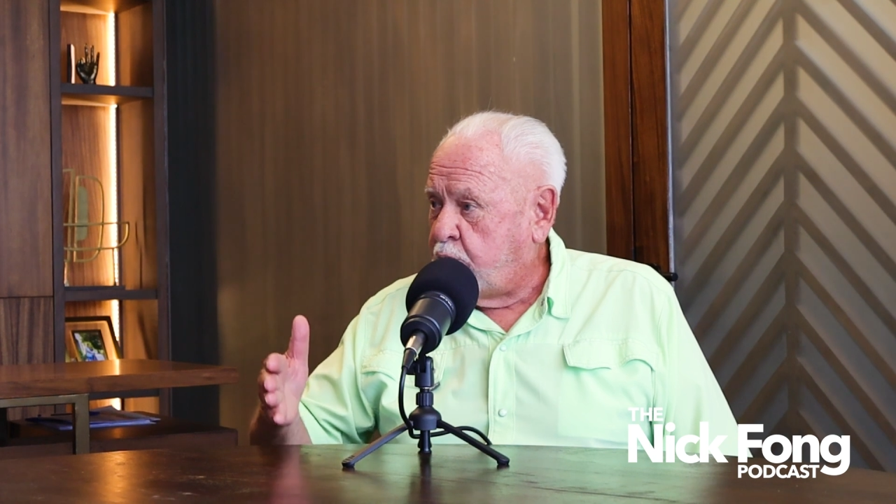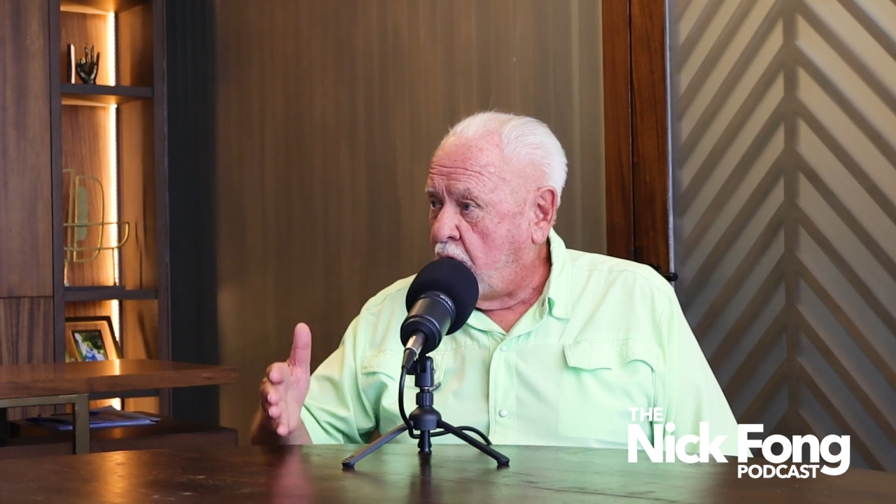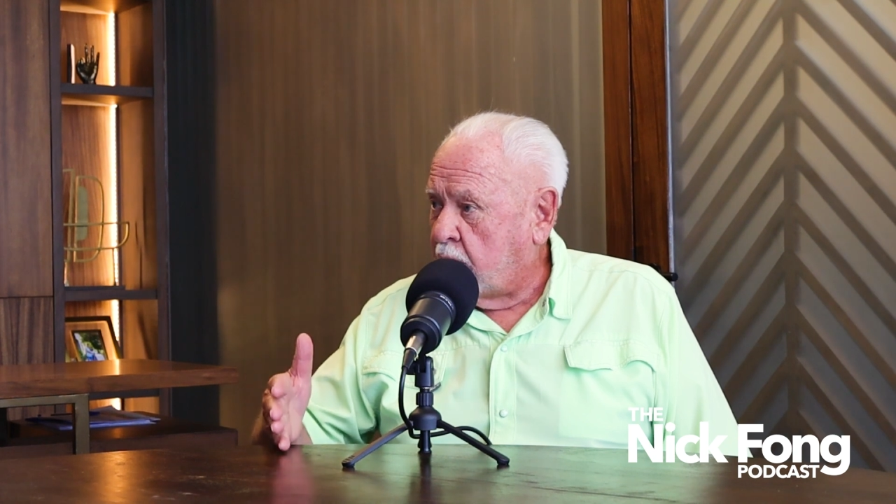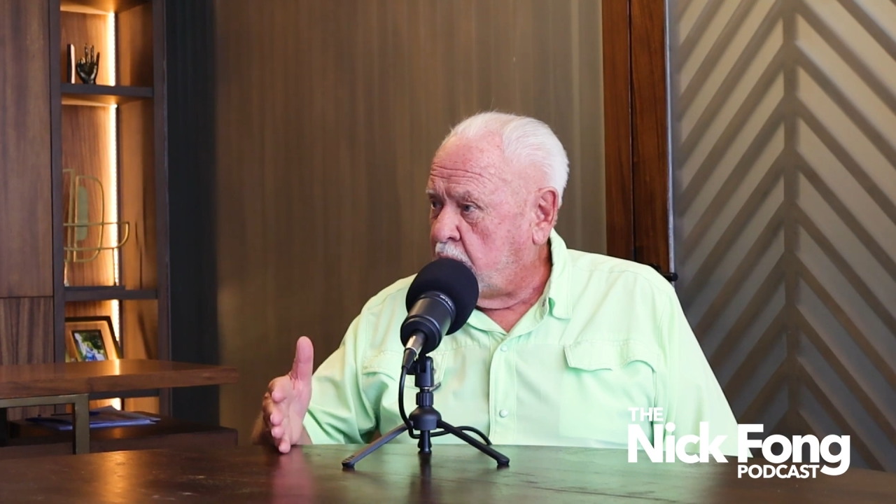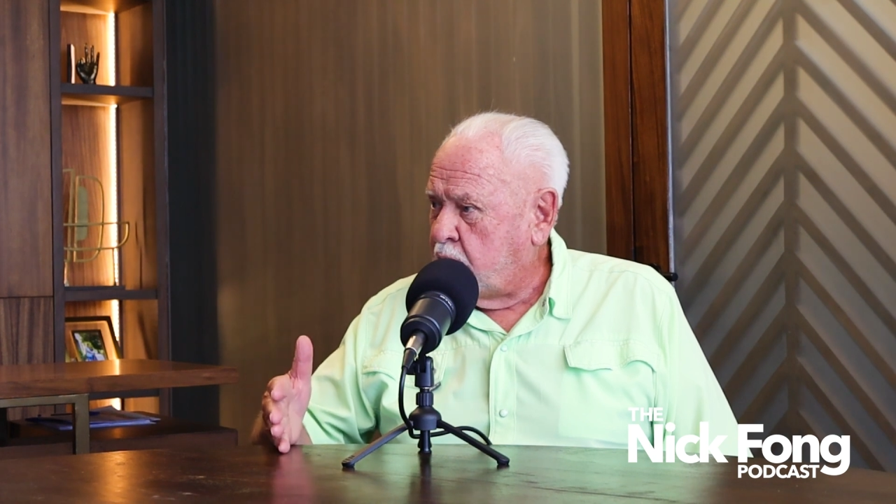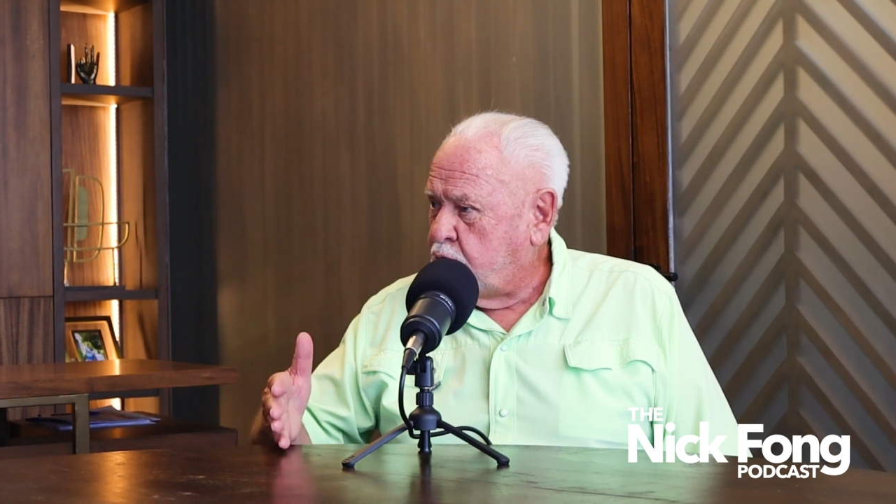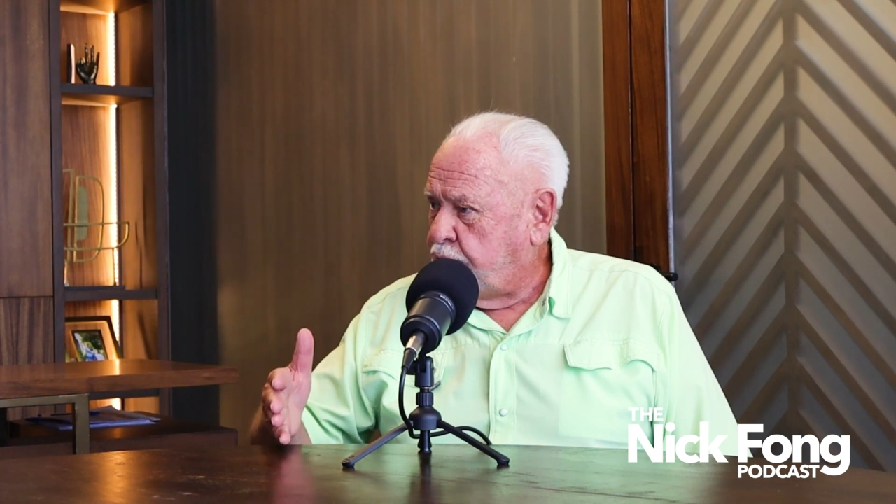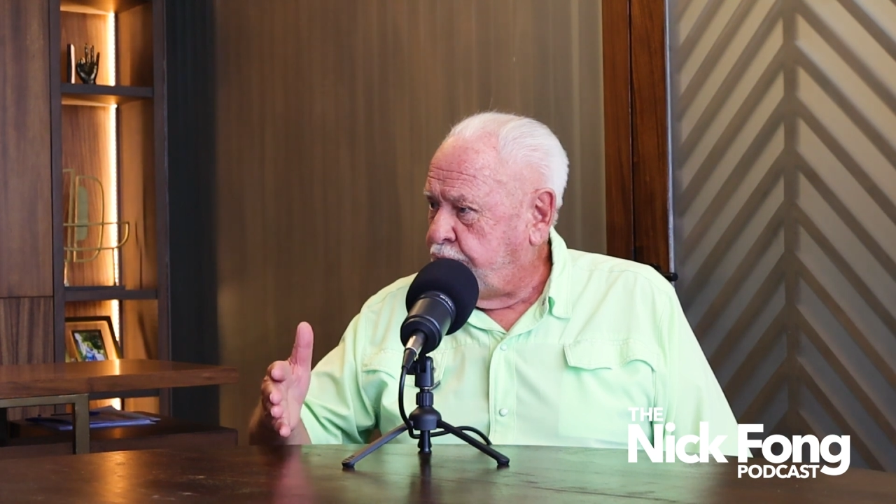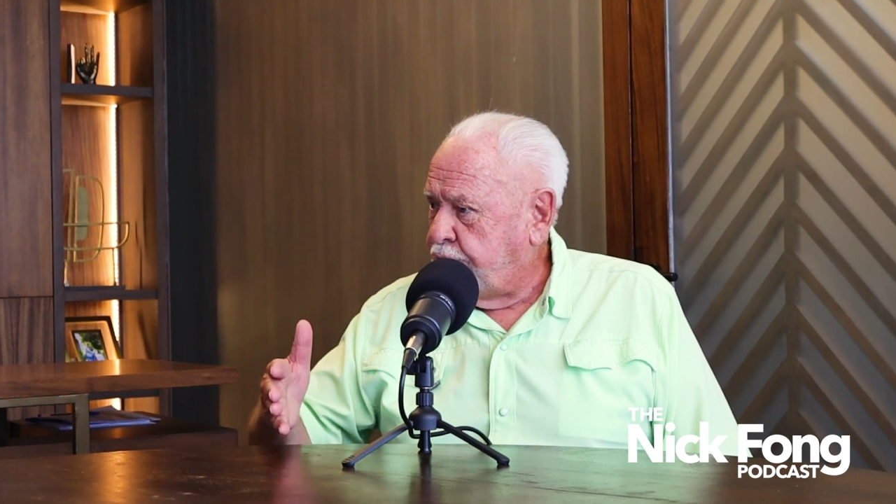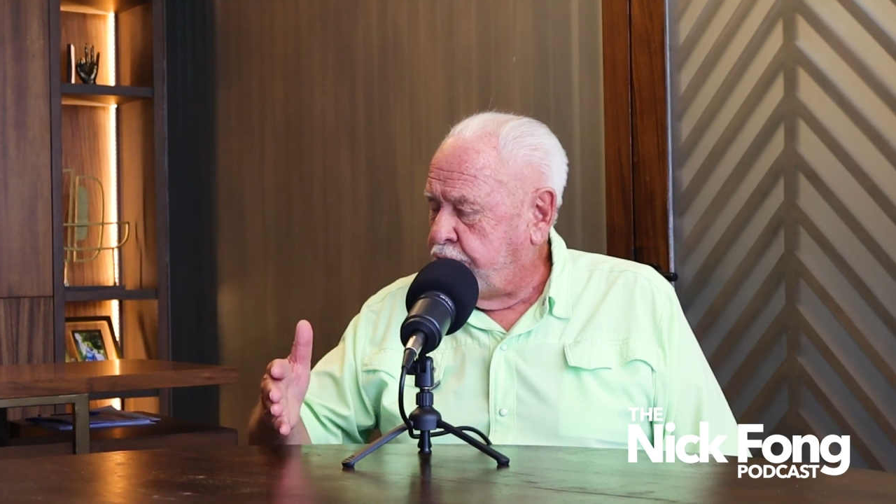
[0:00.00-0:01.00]
problem
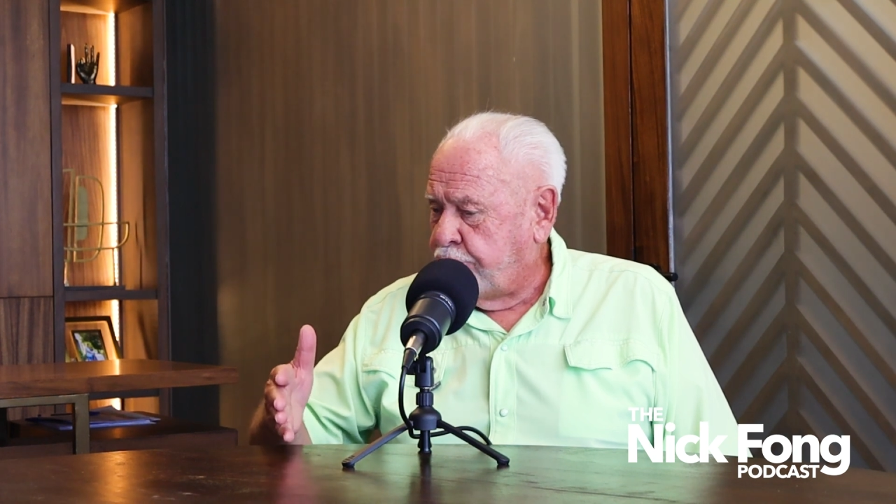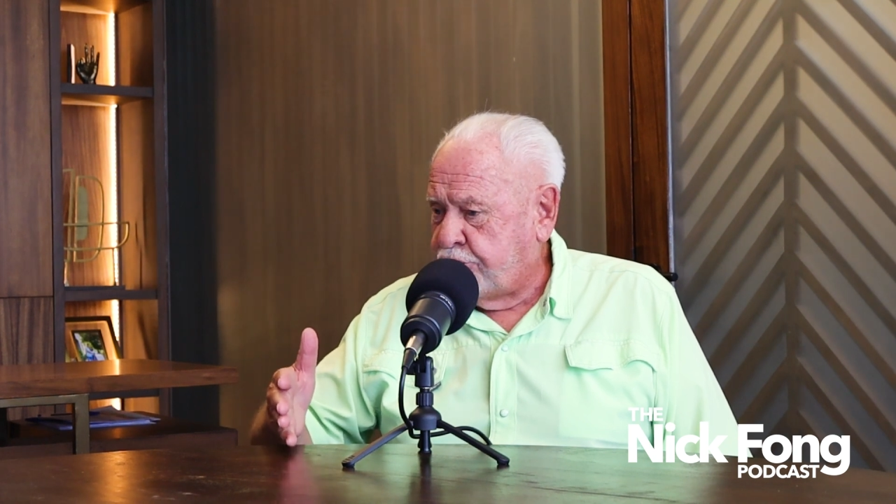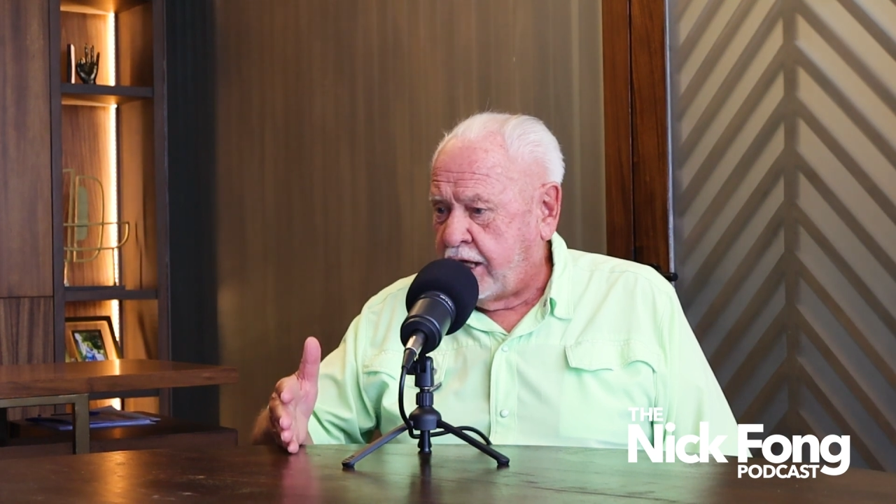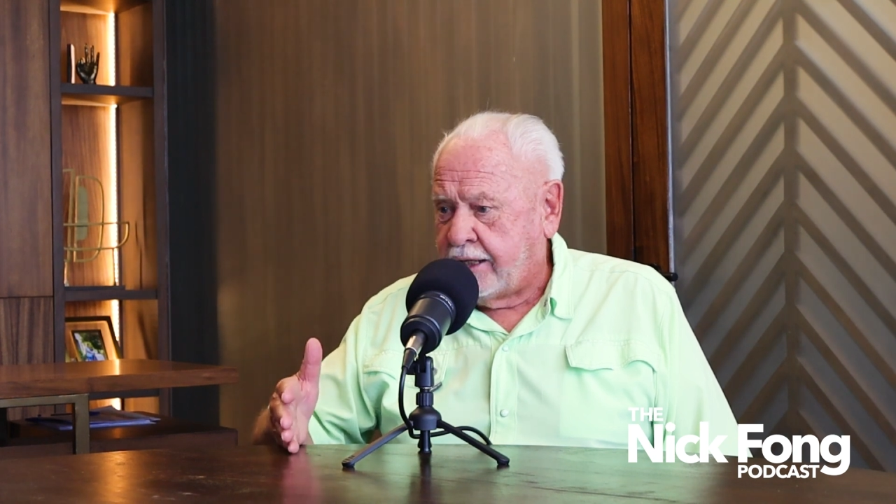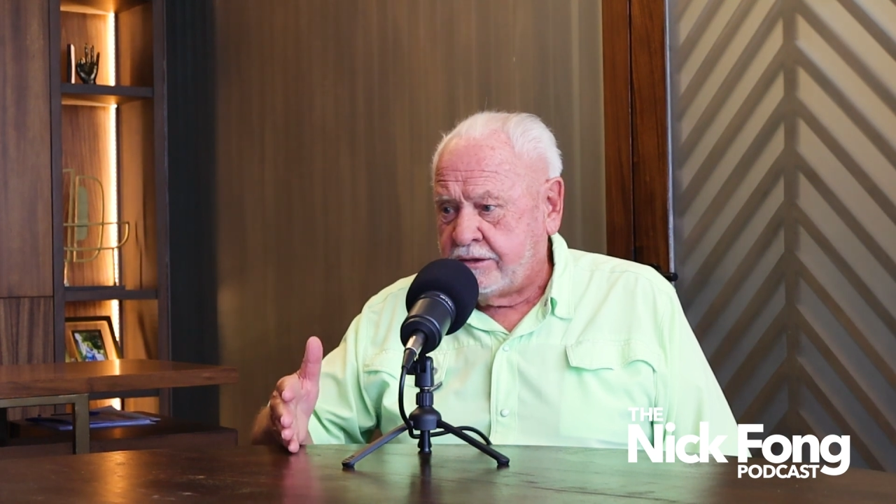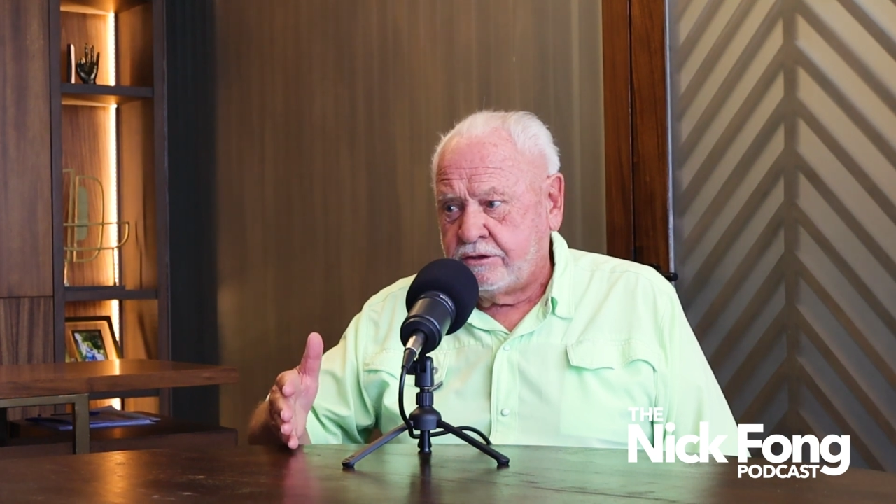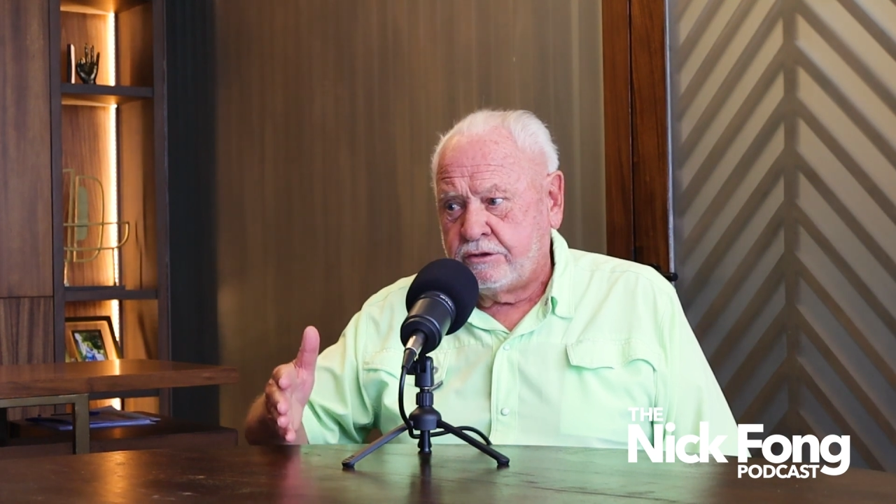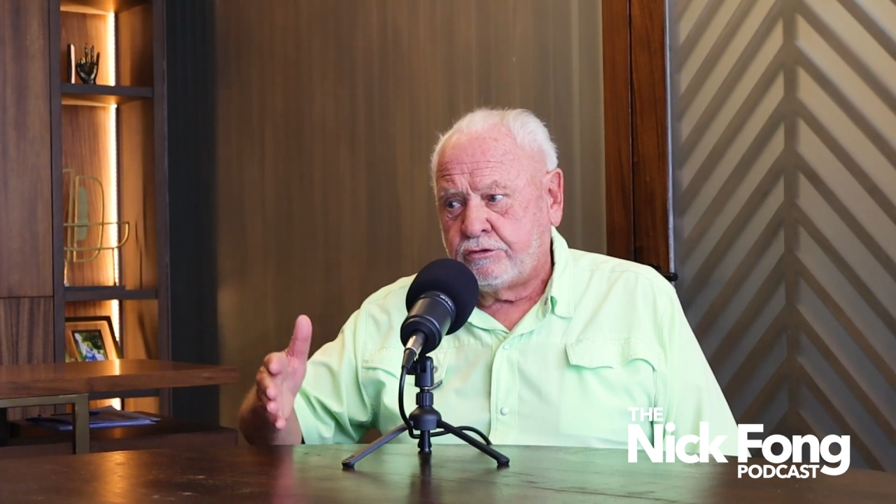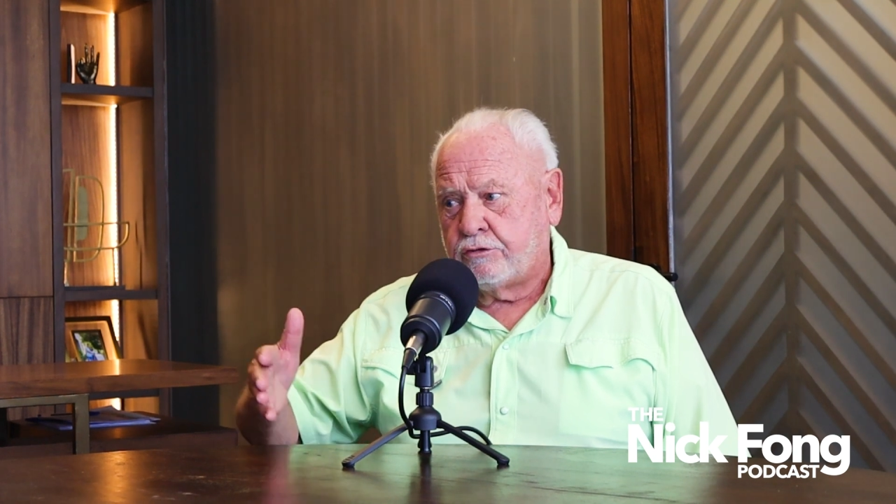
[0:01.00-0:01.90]
with your taxes,